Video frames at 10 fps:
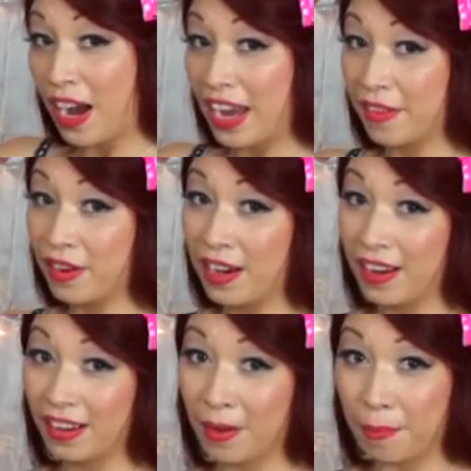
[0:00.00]
I have
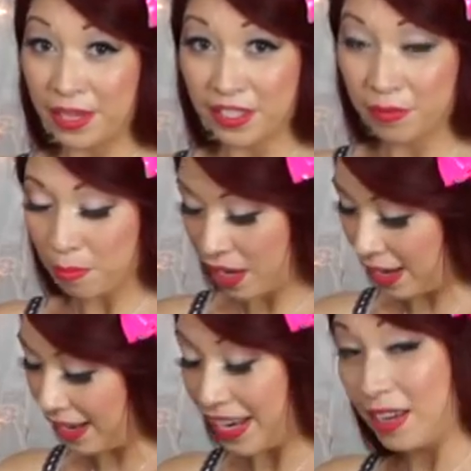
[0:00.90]
hung a bunch of
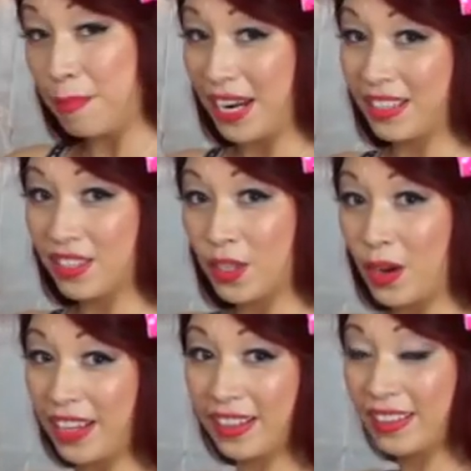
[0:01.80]
my headbands, so
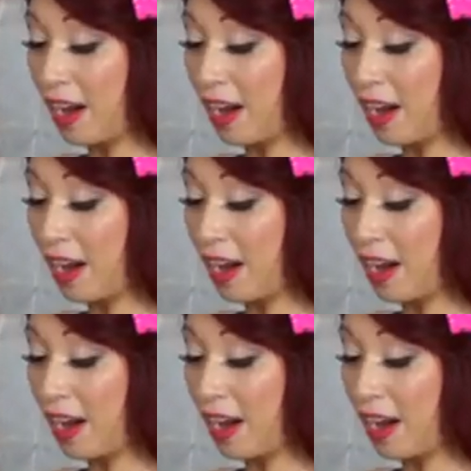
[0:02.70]
I think